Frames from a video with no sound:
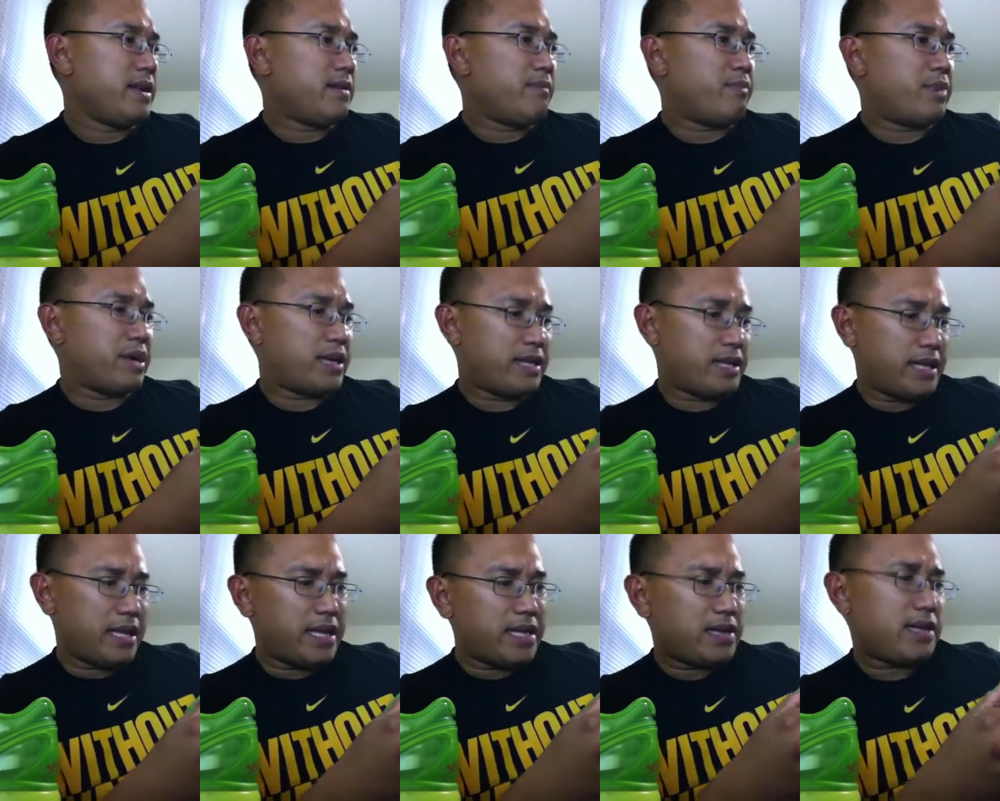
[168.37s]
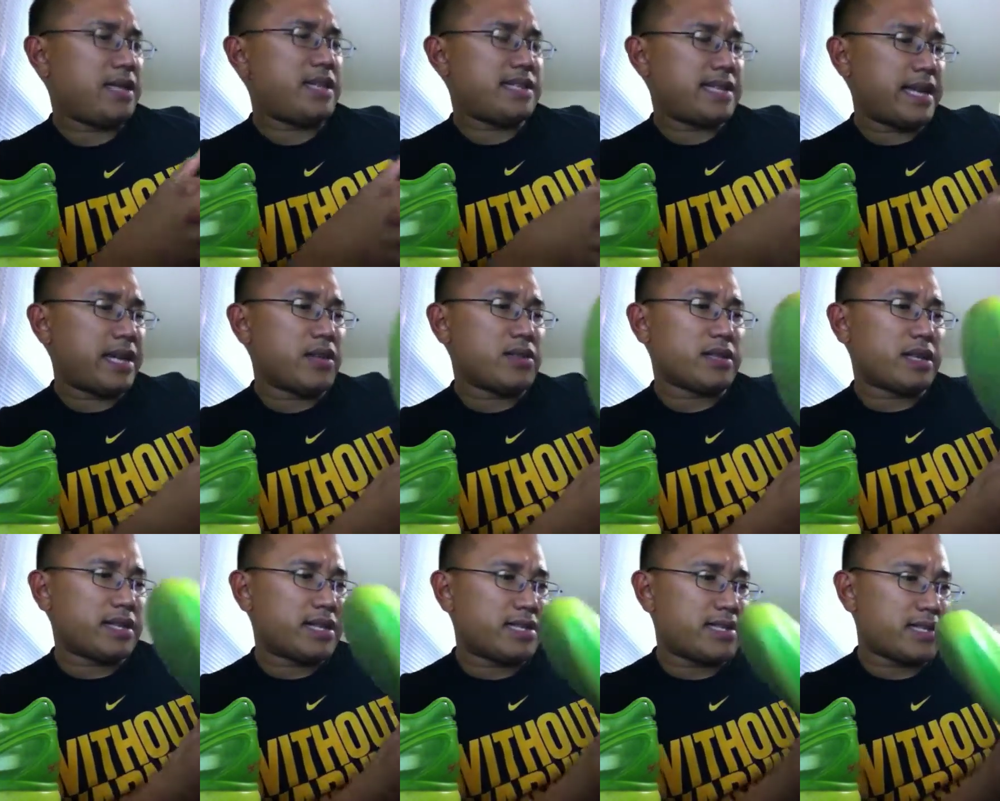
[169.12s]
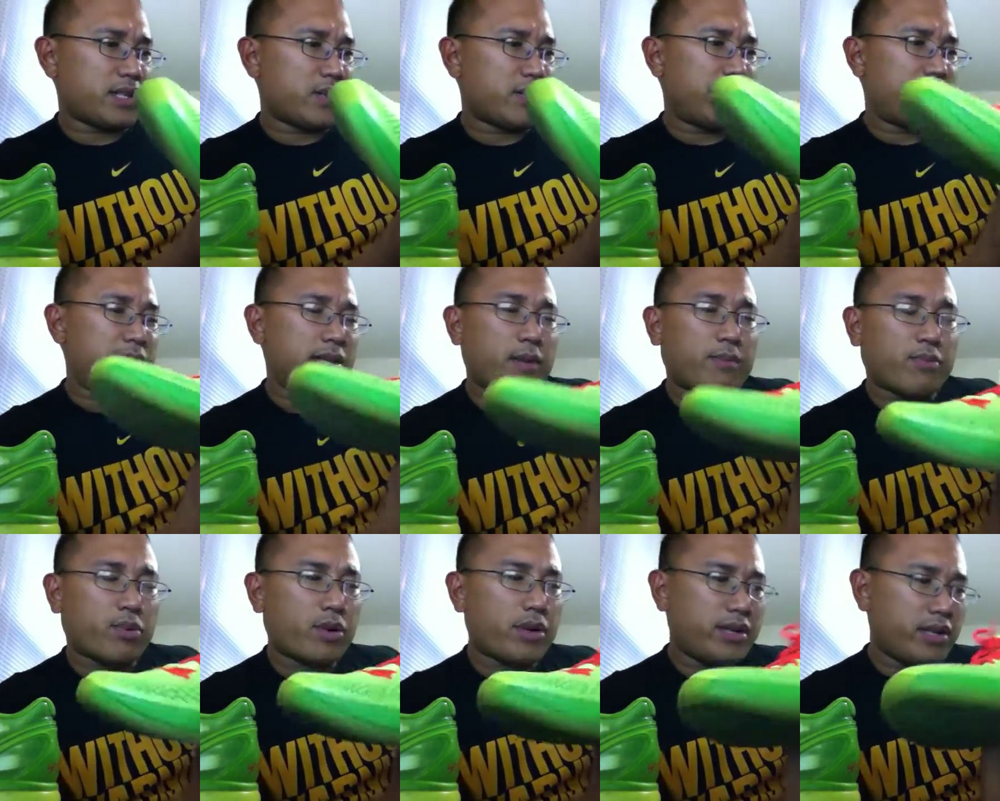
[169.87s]
But these held on its own, and they're
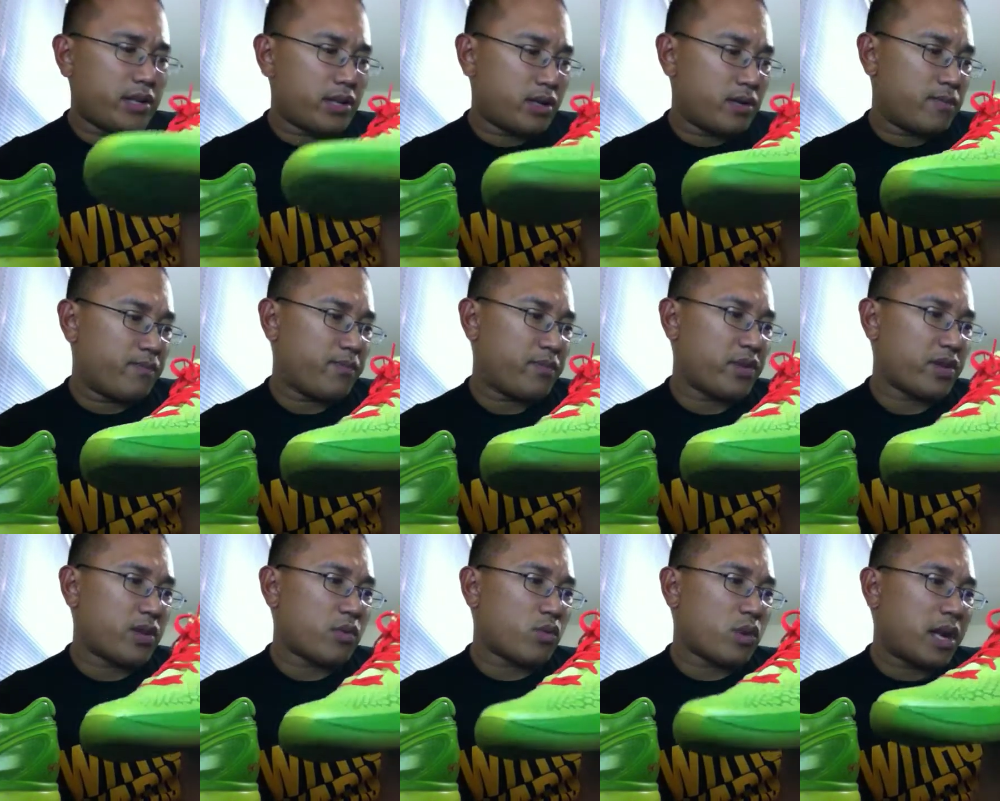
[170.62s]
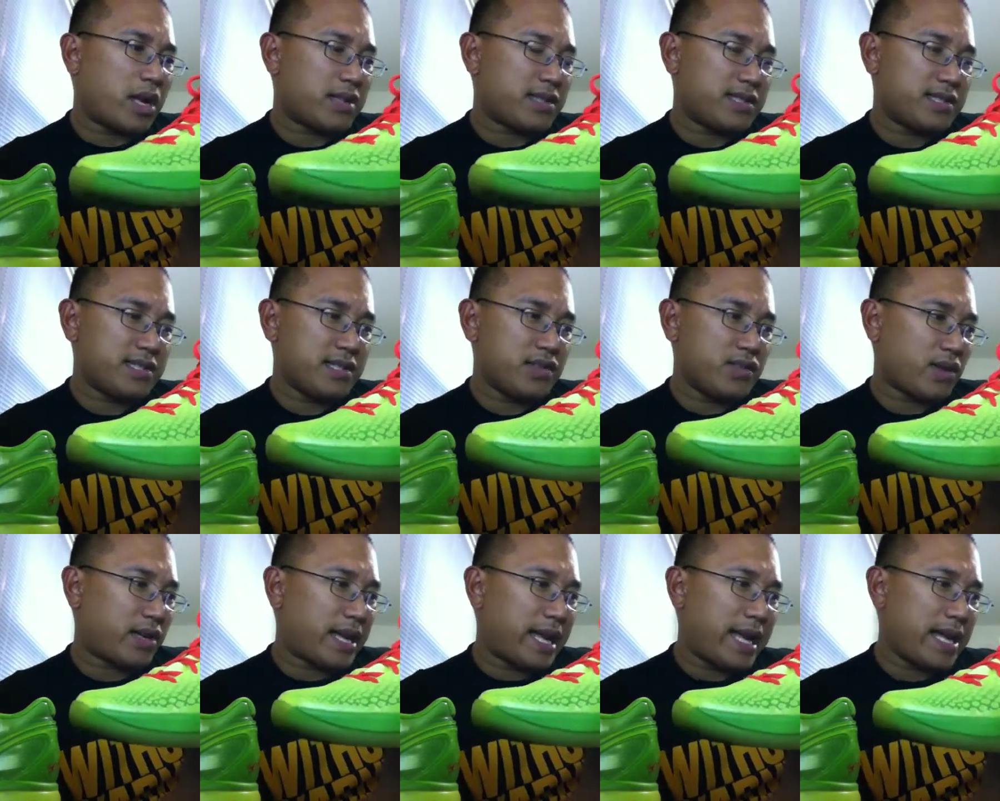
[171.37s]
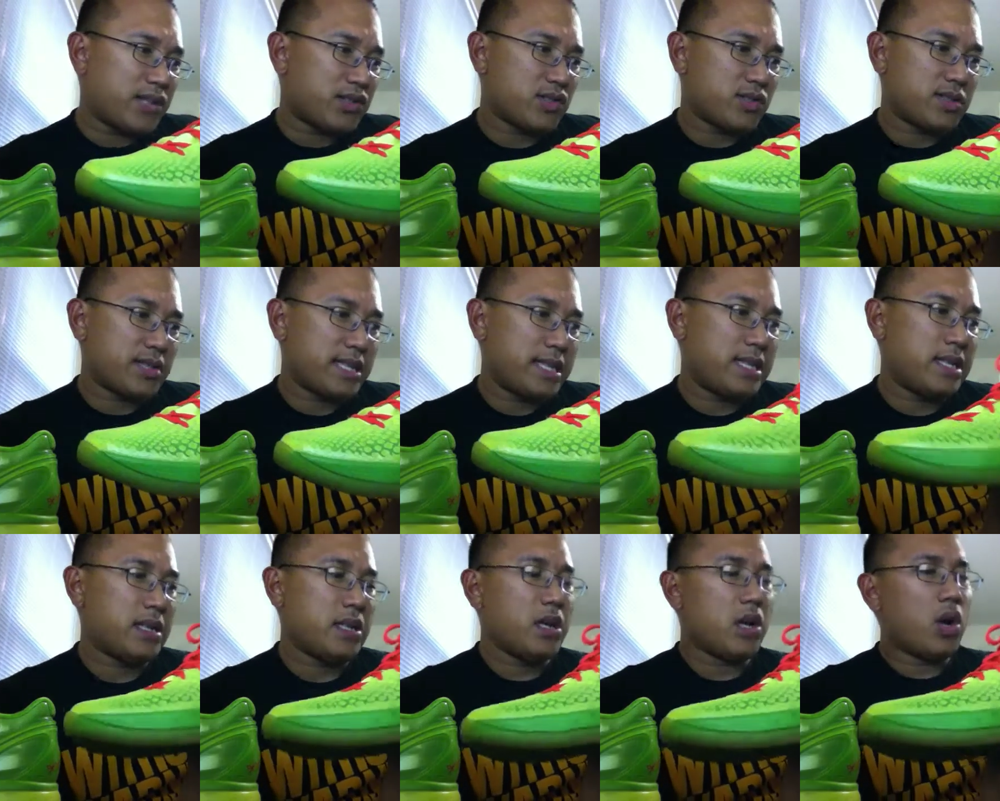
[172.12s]
pretty, you can rock these either
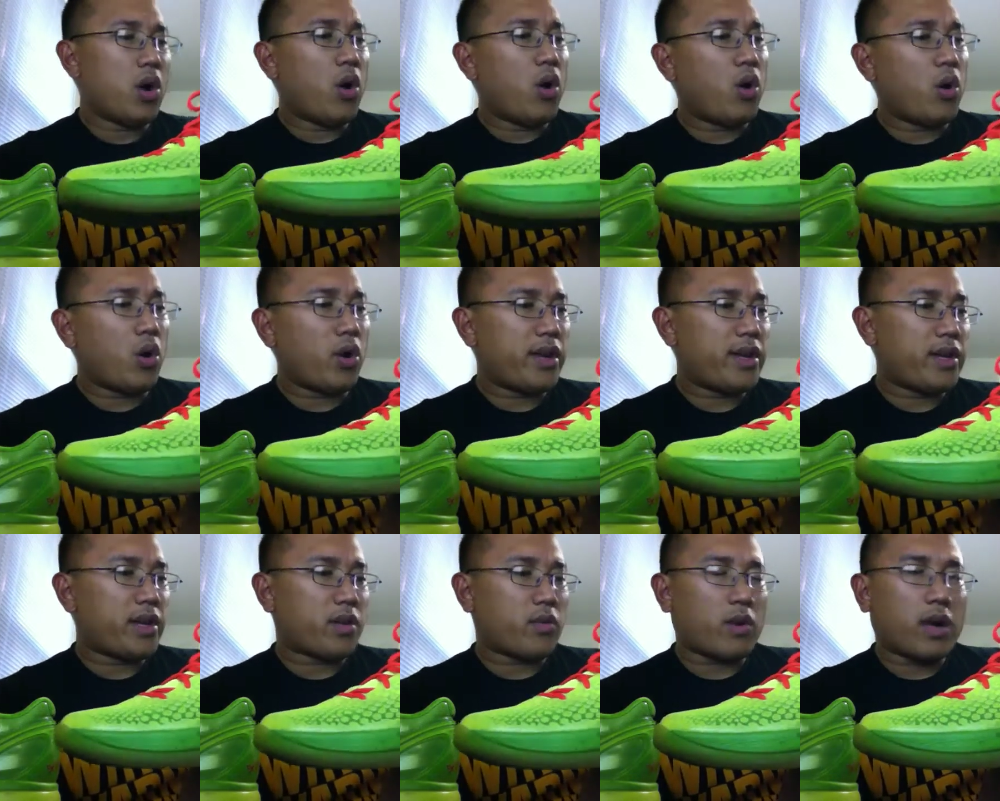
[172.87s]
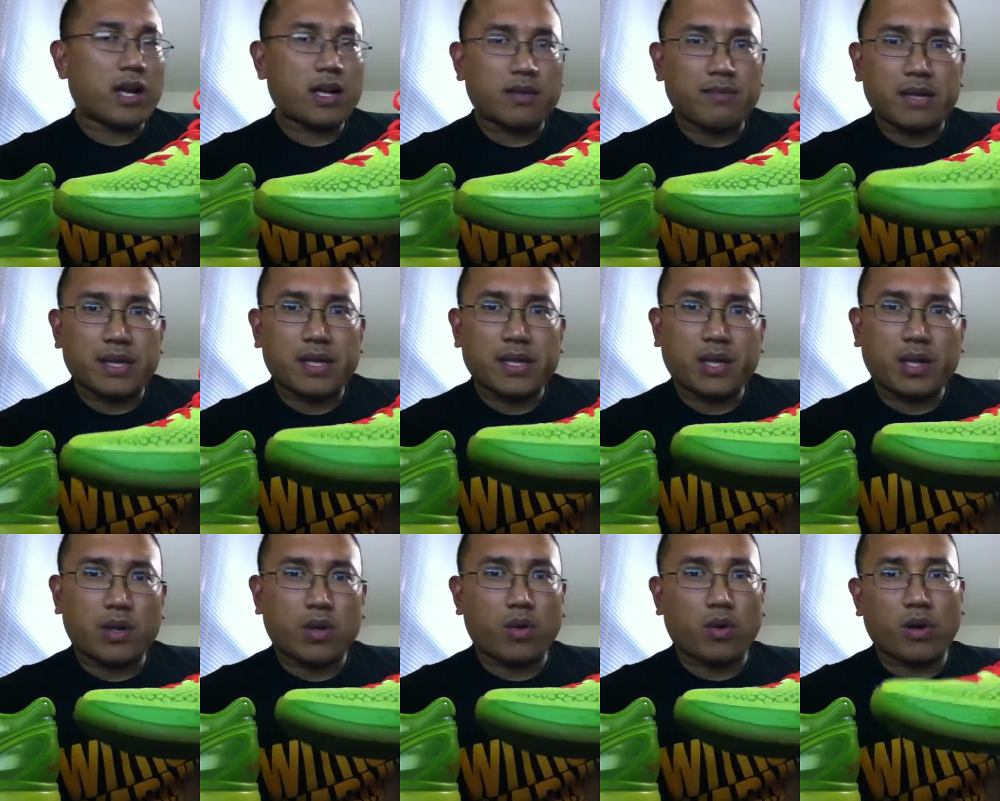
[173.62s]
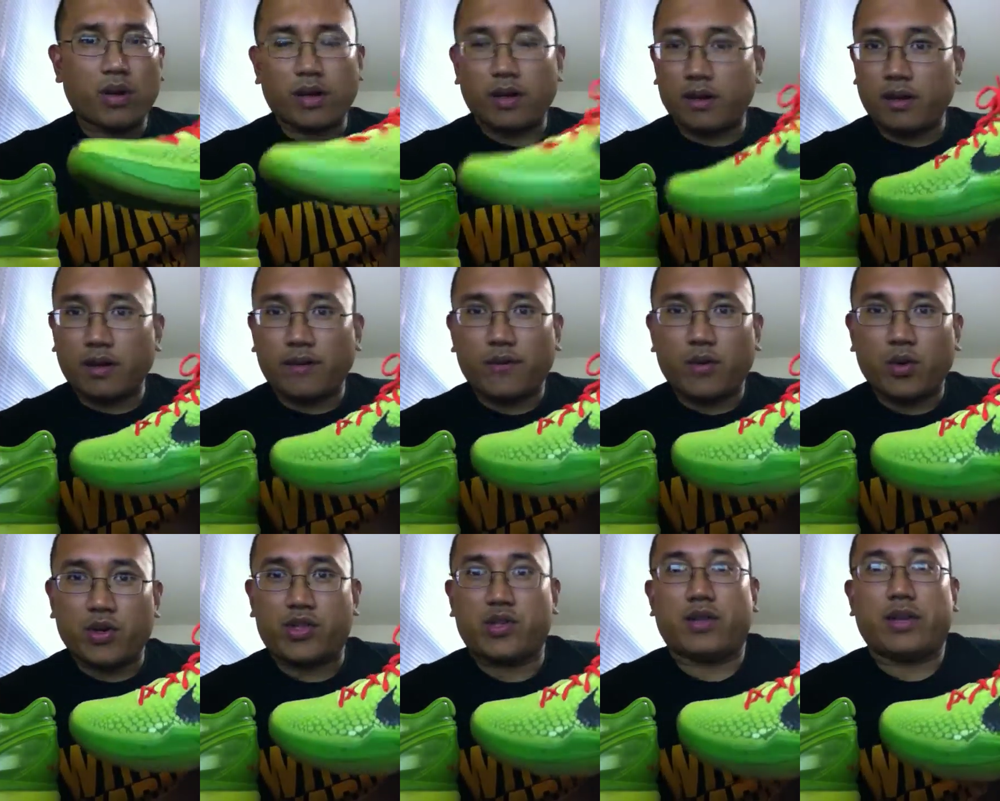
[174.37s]
casually or you can rock them on the court. Of
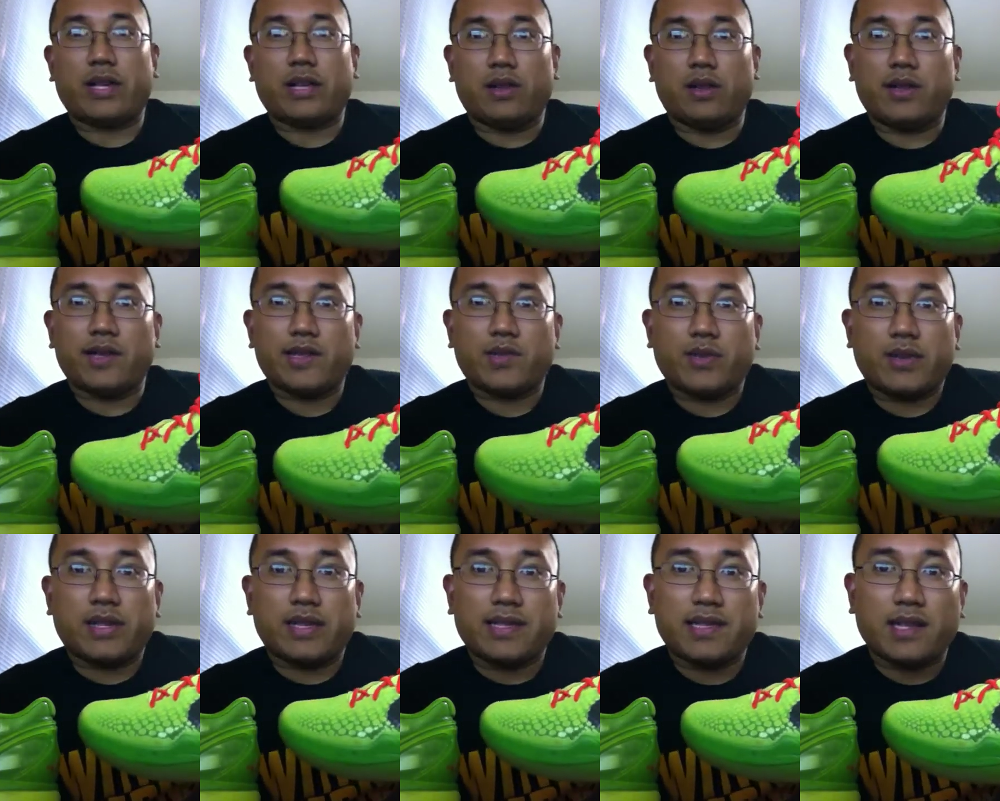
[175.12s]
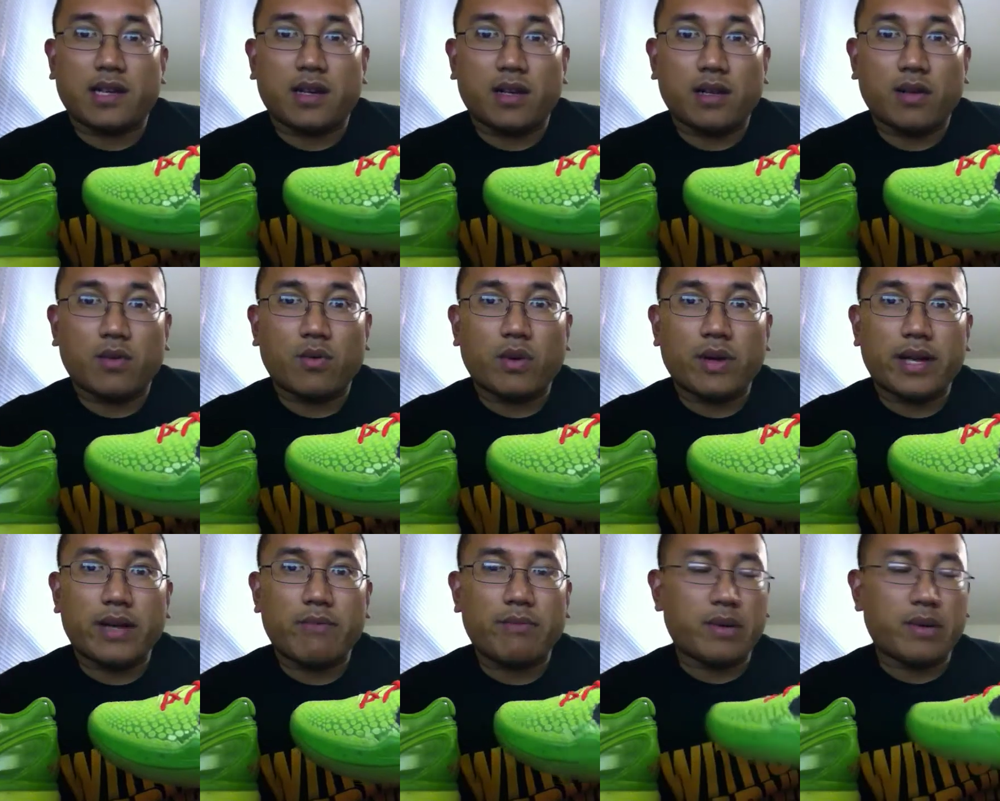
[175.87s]
course, you'll get looks with this colorway.